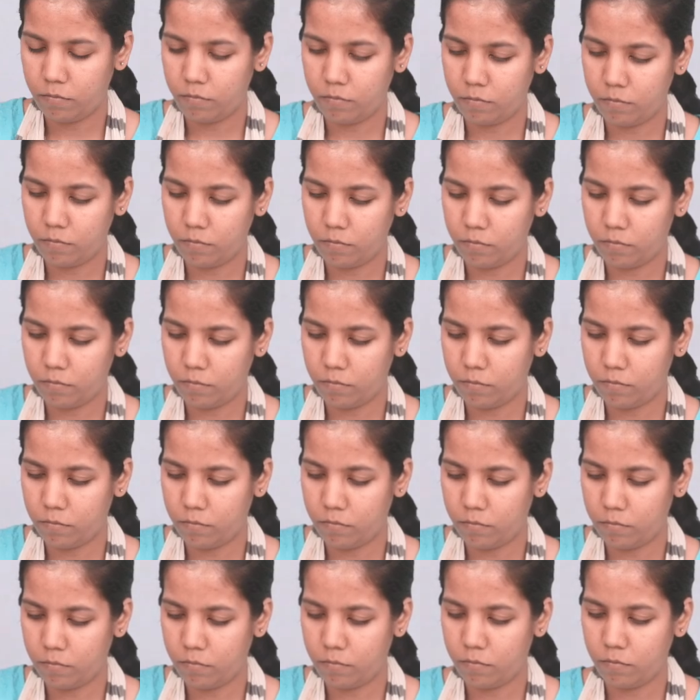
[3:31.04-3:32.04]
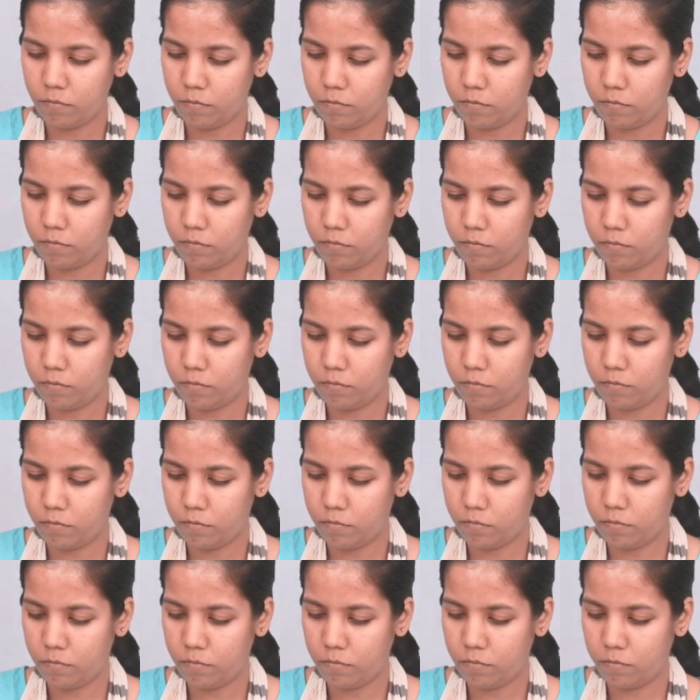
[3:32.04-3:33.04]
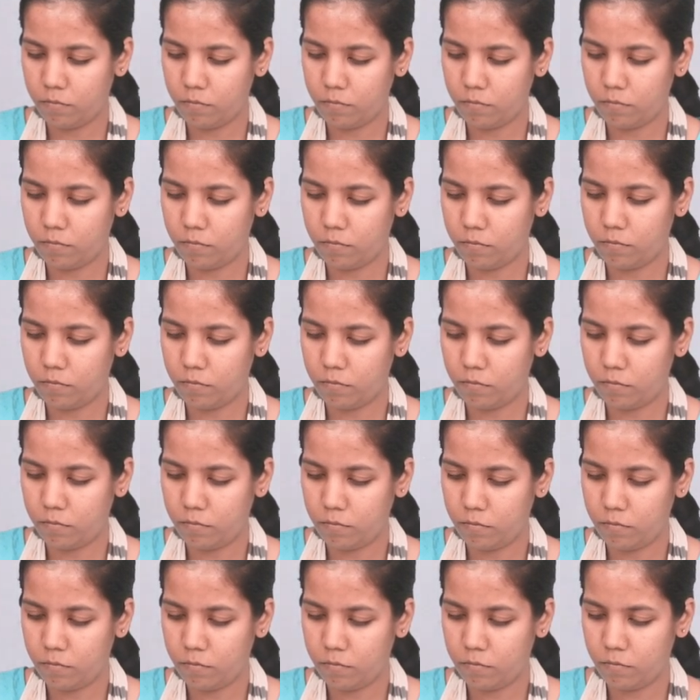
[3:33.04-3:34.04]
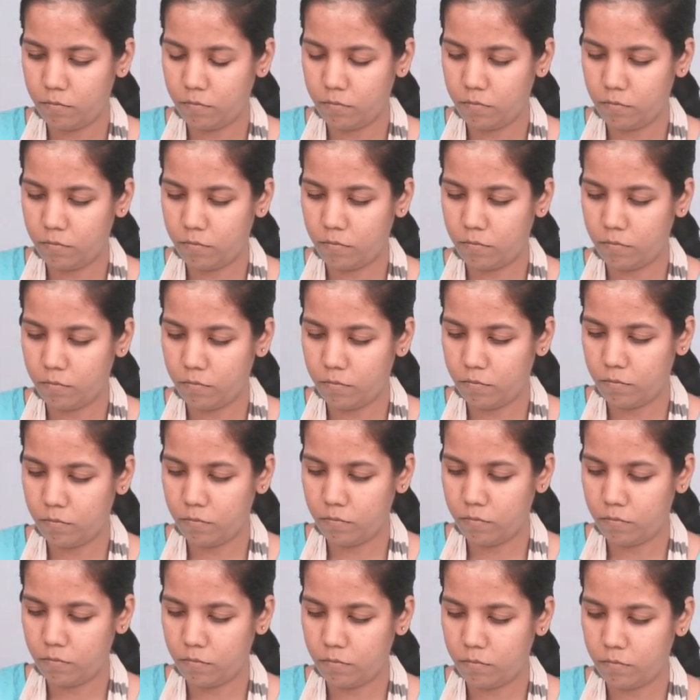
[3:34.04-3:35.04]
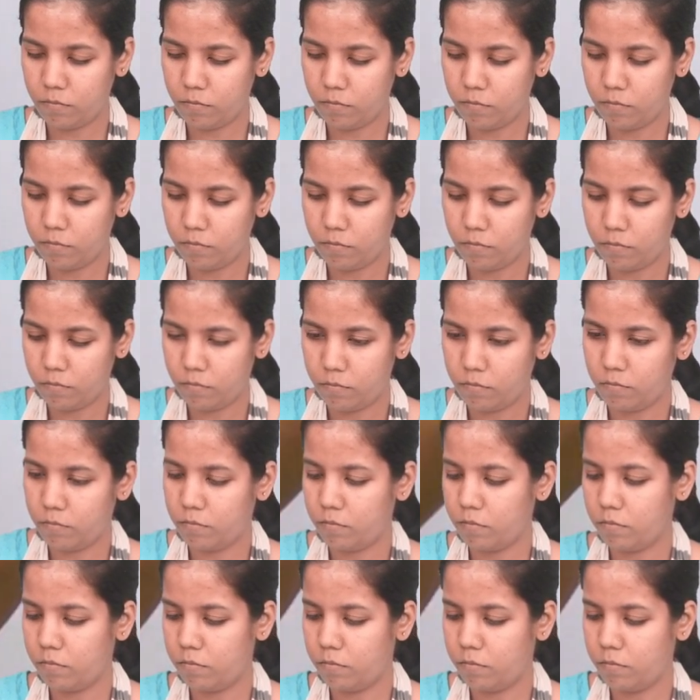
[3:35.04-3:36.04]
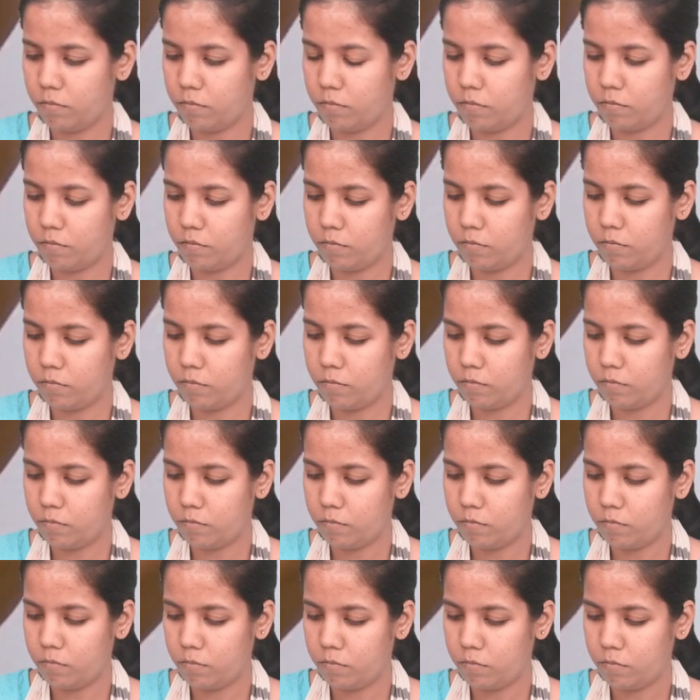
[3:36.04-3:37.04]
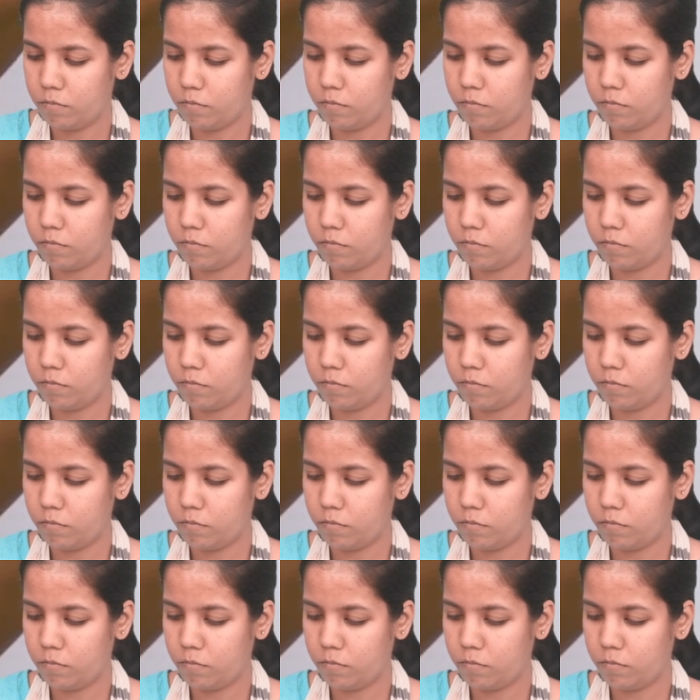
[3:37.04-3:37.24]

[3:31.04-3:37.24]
[no speech]